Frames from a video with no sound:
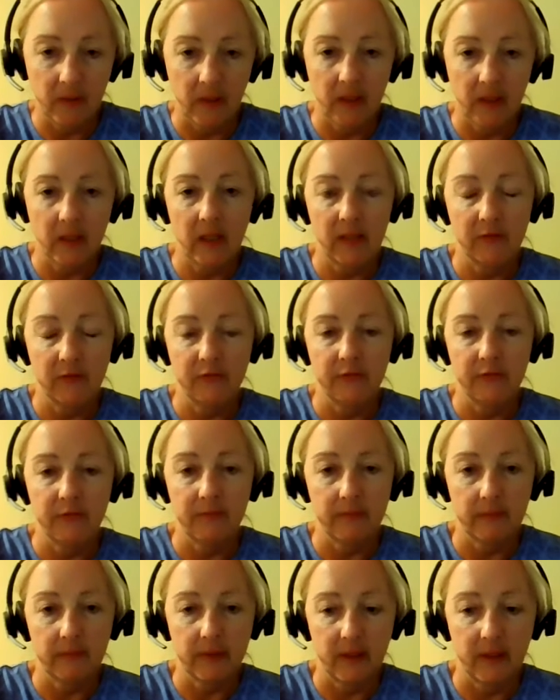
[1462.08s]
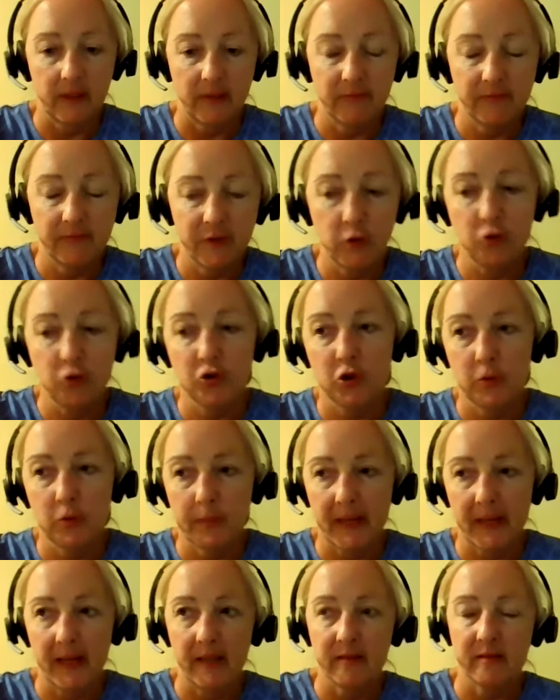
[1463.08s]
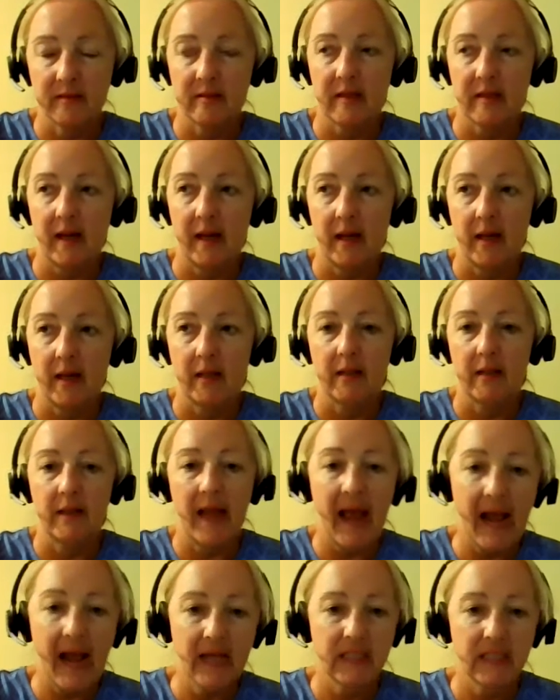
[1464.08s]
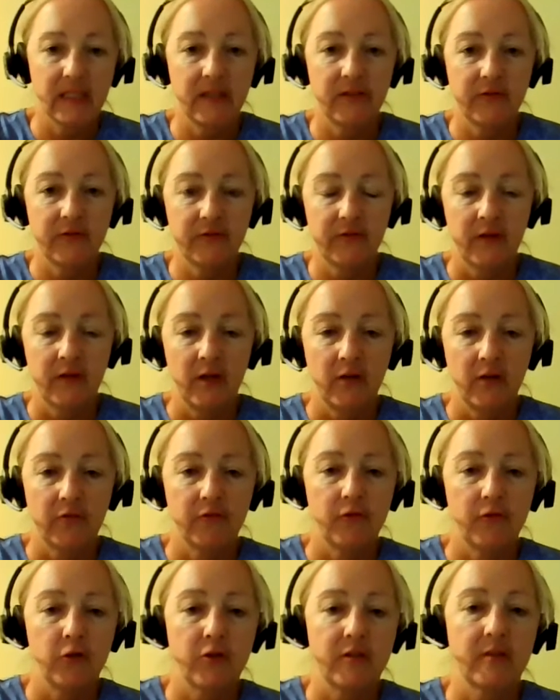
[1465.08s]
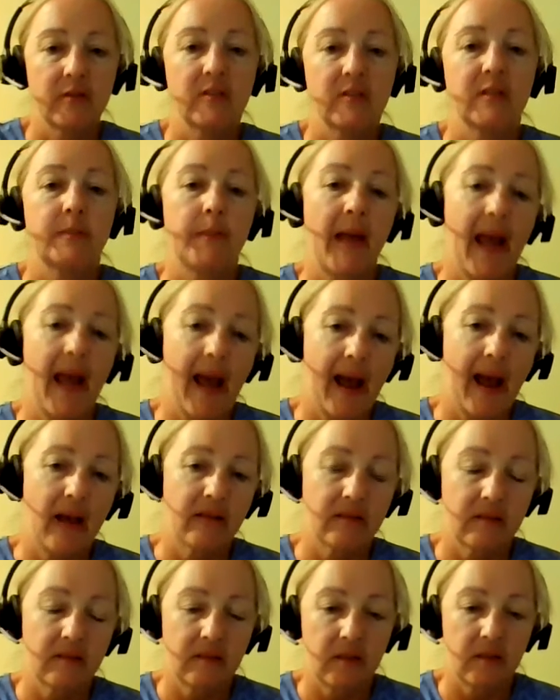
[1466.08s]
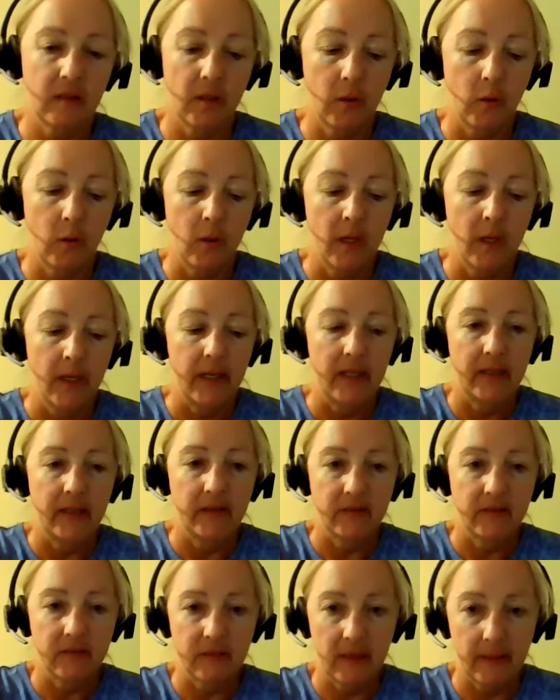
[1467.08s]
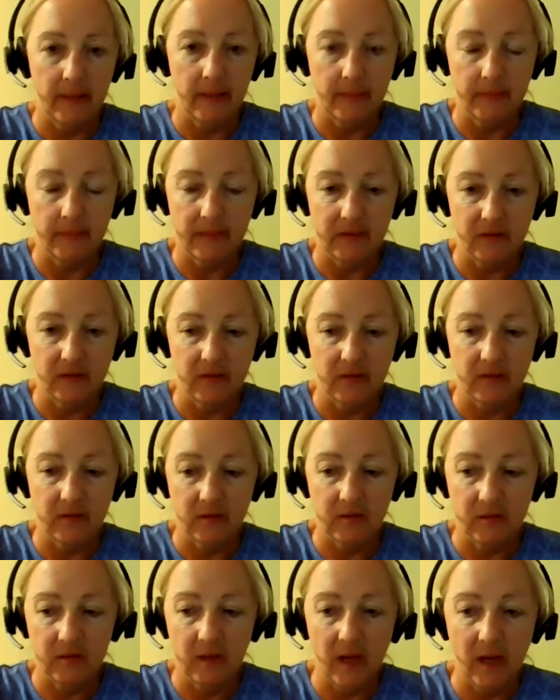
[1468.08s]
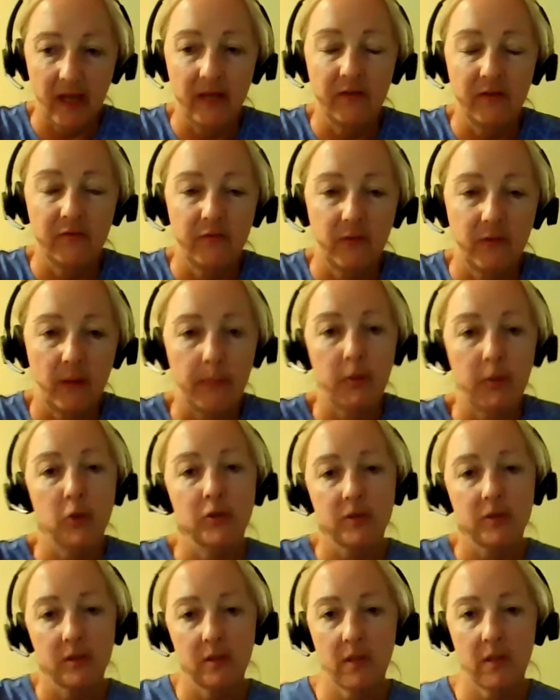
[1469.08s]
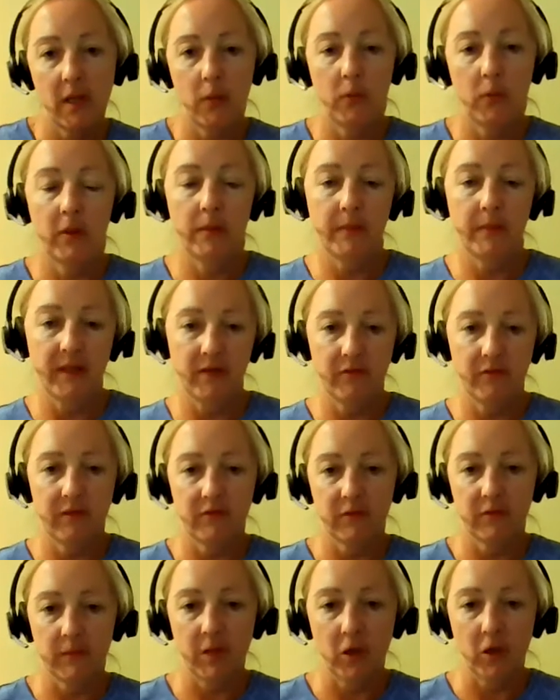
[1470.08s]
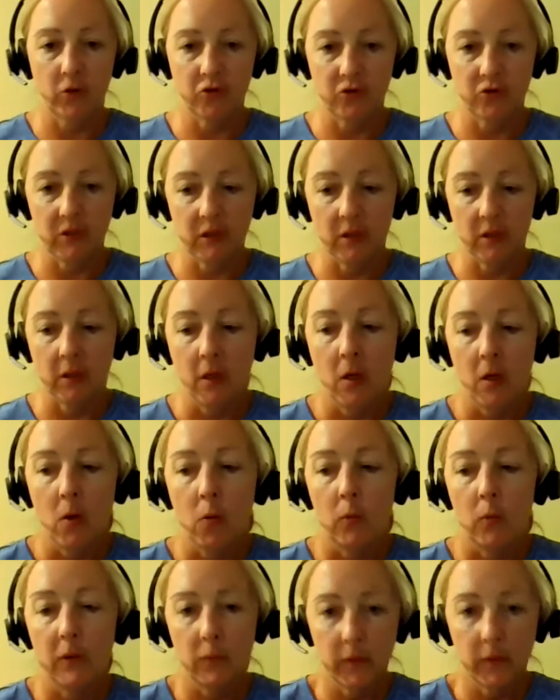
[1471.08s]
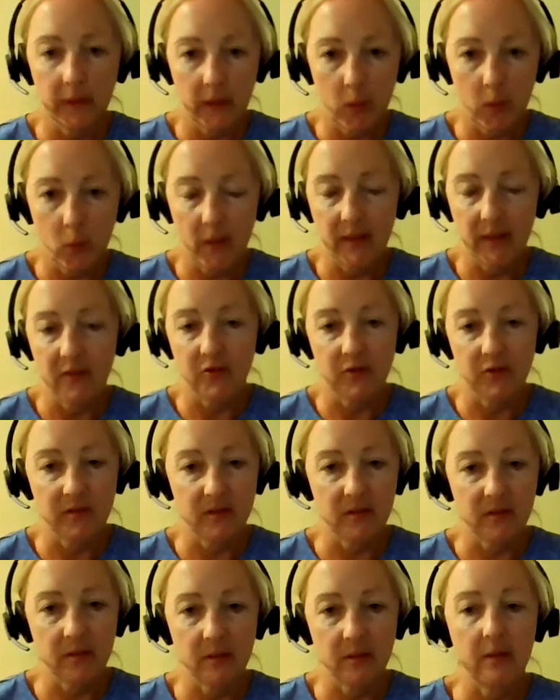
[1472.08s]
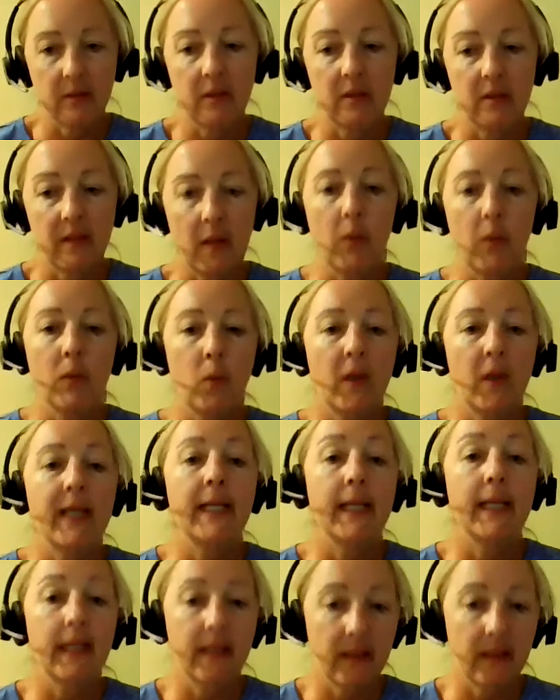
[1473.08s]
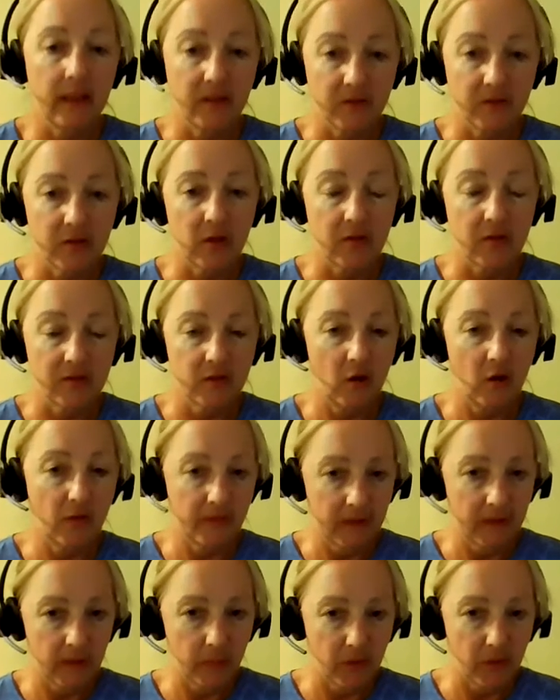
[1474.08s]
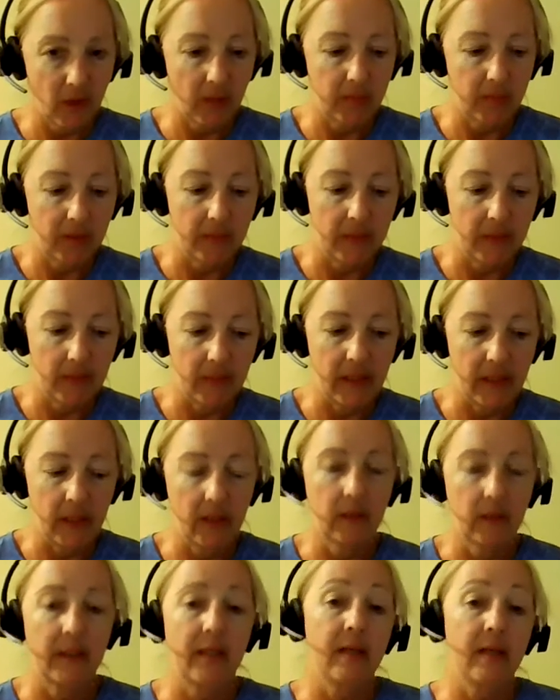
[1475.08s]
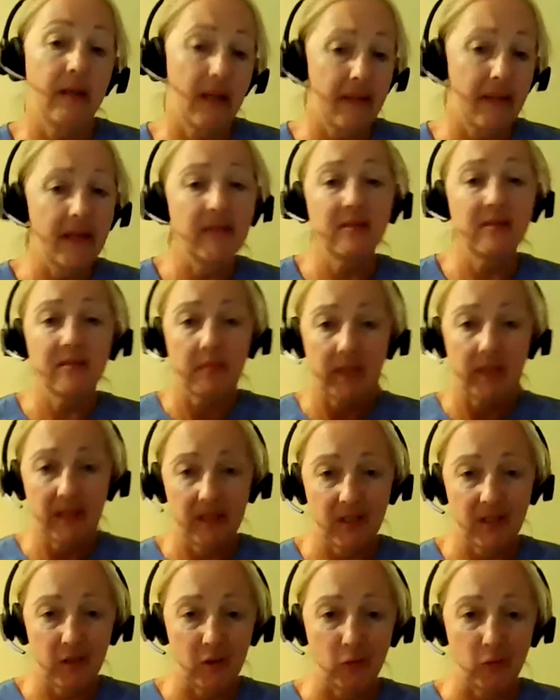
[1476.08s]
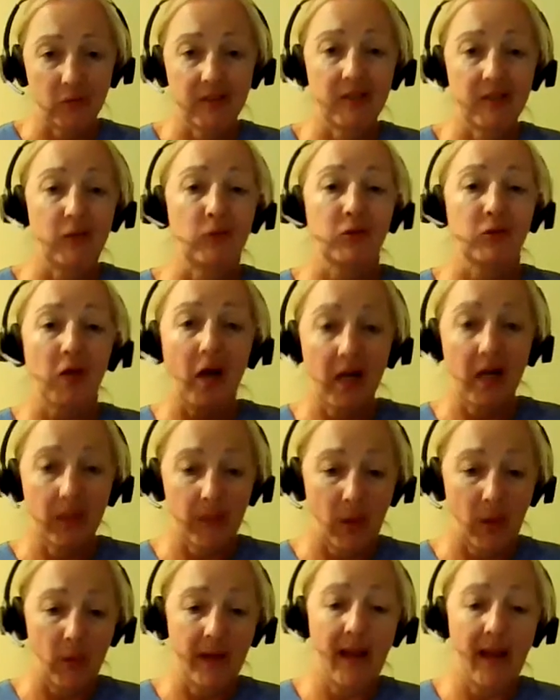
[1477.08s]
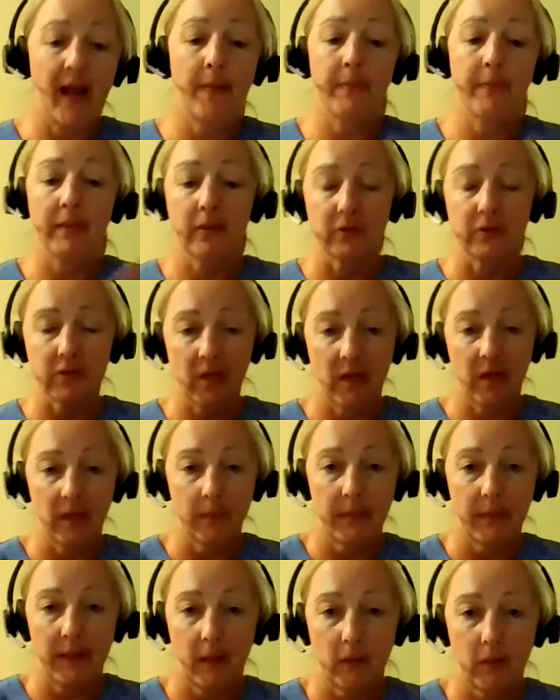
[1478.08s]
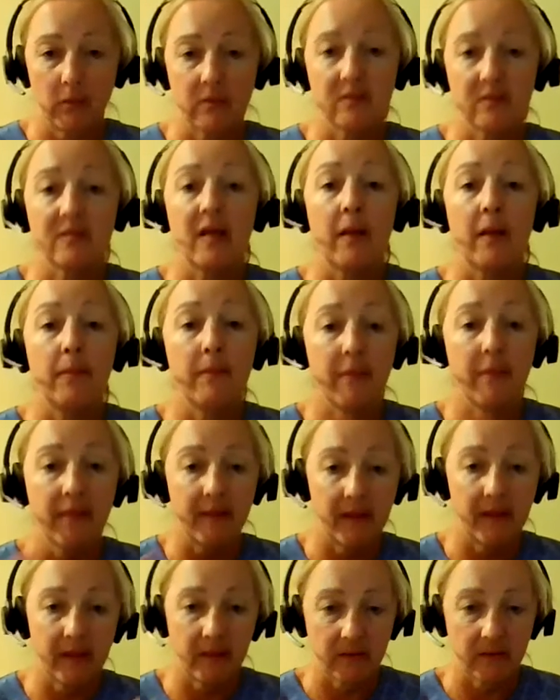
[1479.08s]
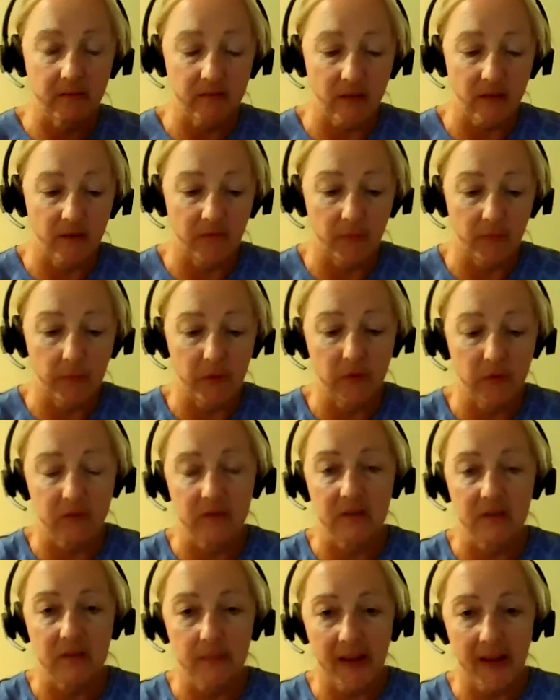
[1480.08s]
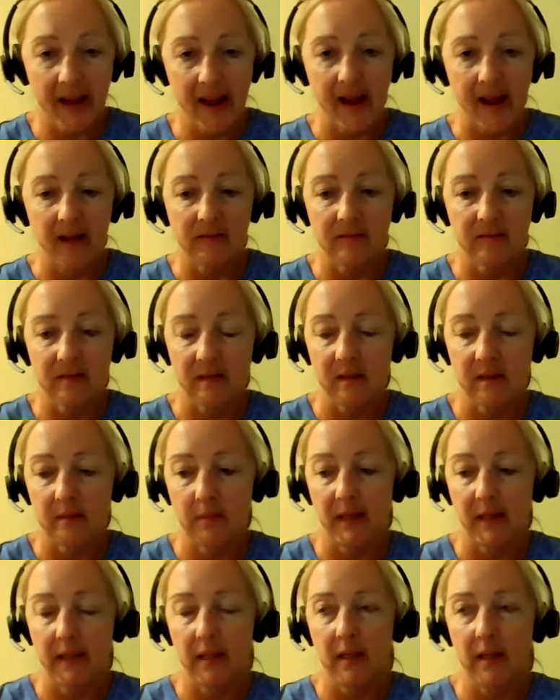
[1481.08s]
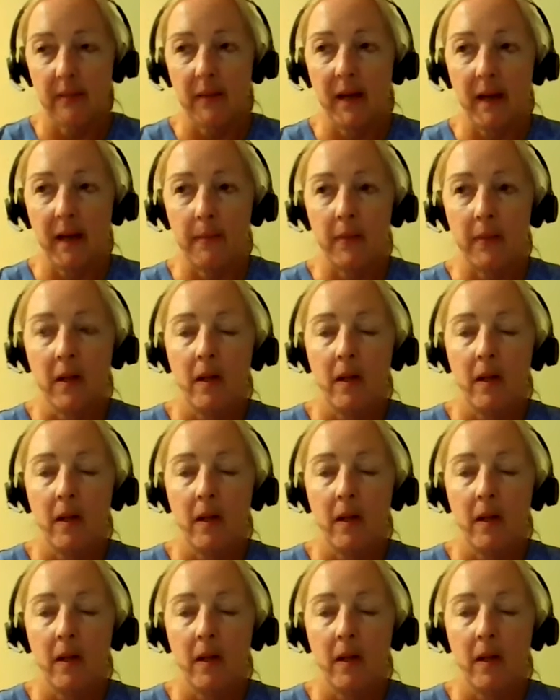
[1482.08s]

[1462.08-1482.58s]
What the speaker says: kind of future based and active versus past. It's kind of a person that would benefit from coaching would really want to they would want to get in and start solving the problem immediately. Now, that doesn't mean that you don't talk about what happened or talk about some things of a person's past that might come up,